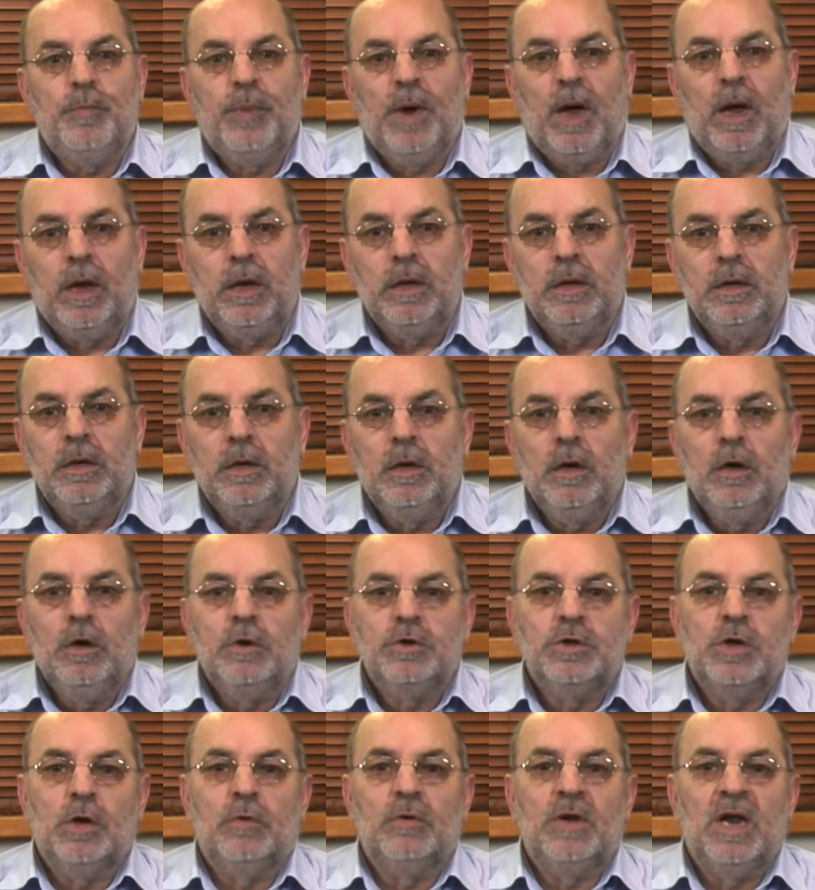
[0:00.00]
Pi,
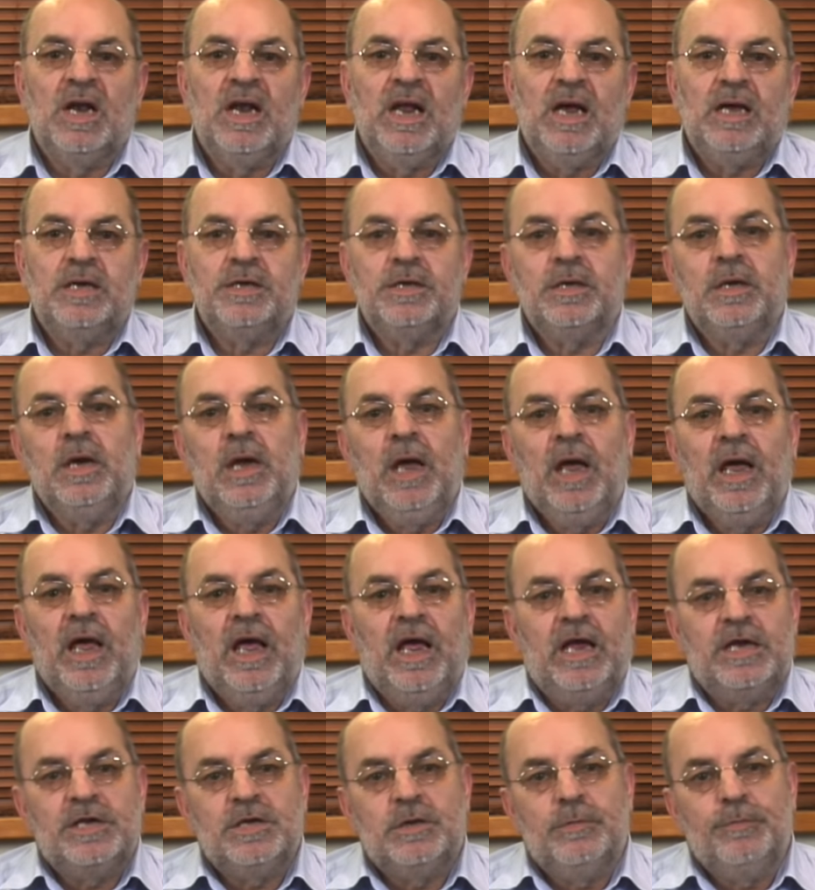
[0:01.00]
so the latter
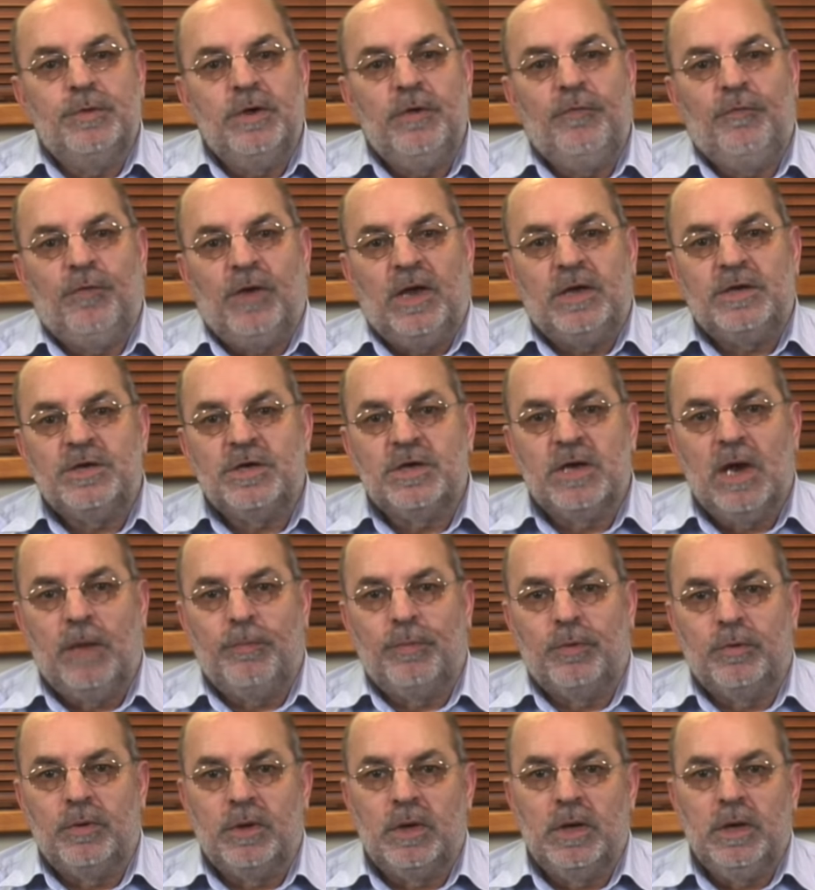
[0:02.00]
has to be fed
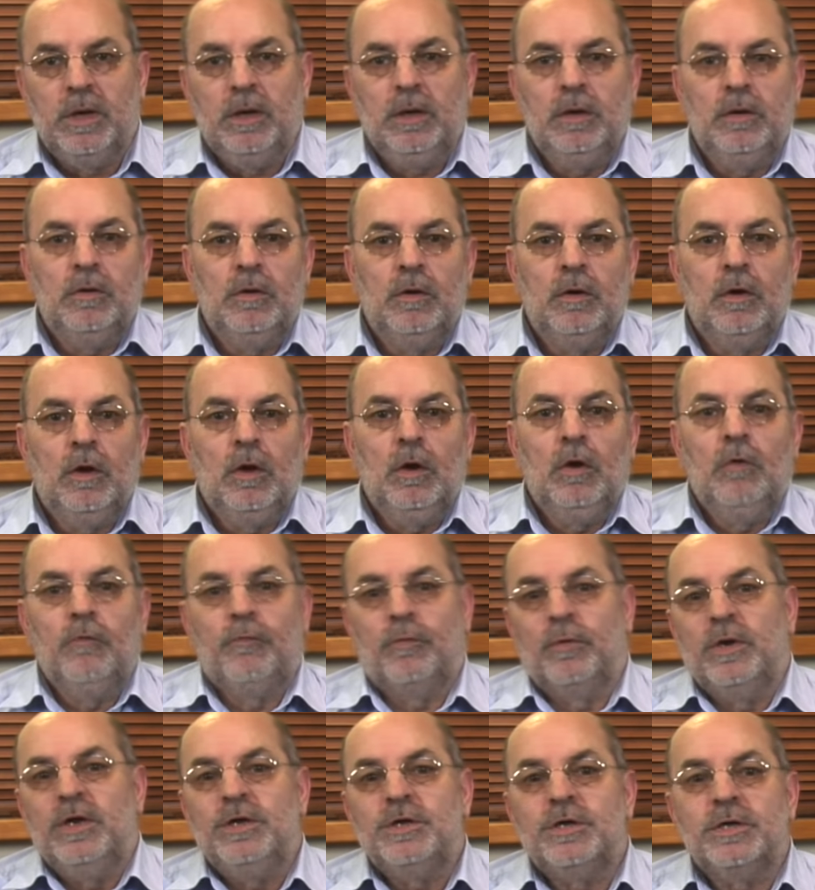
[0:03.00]
separately.
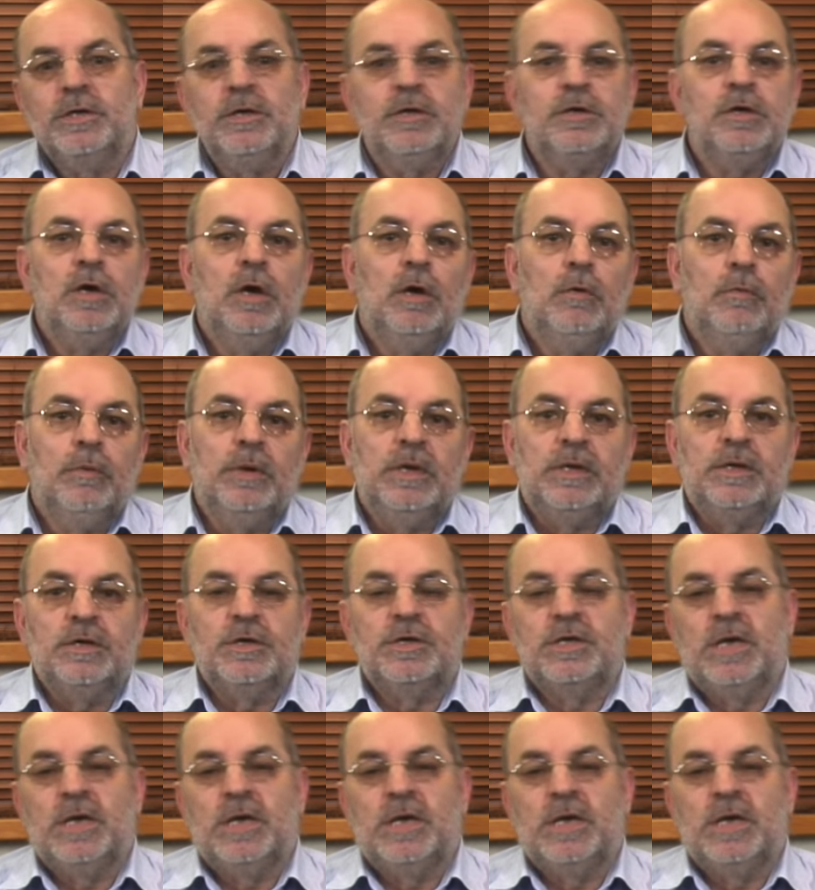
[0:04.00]
For instance, with the